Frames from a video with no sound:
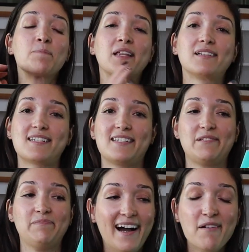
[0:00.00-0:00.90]
Listen,
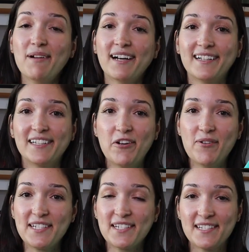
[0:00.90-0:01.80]
I'm not going to go
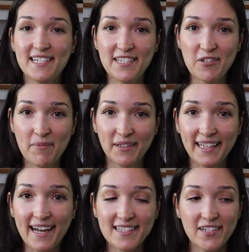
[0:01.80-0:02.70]
into detail about the
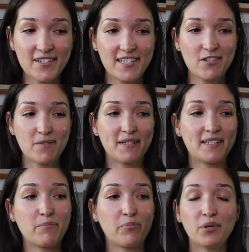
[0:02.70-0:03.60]
ACOTAR series because
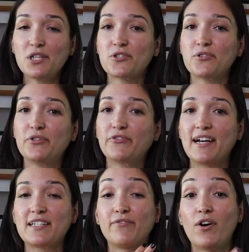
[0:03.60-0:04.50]
I'm pretty sure you
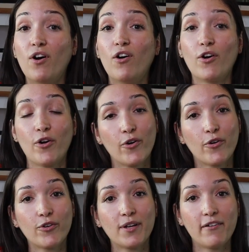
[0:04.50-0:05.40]
guys have all
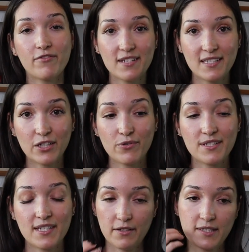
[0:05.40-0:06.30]
heard of this series.
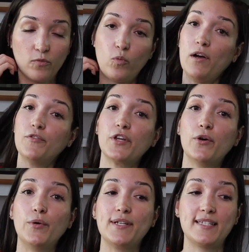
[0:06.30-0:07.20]
It's well
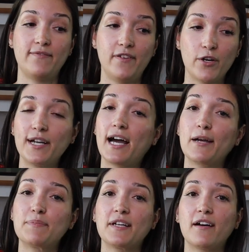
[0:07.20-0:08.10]
known. It's very
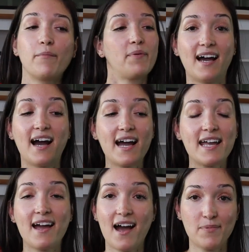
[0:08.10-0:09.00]
hyped up.
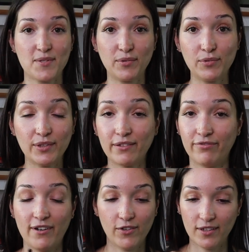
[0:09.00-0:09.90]
I absolutely
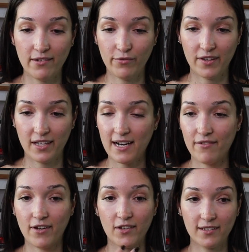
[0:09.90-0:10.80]
fell in love with it. I
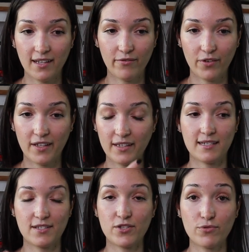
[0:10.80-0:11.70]
fell in love with it
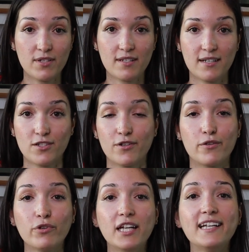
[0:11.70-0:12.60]
as soon as I started
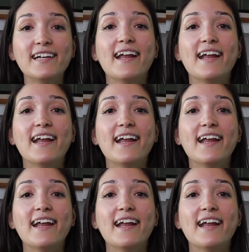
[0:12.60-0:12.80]
reading it.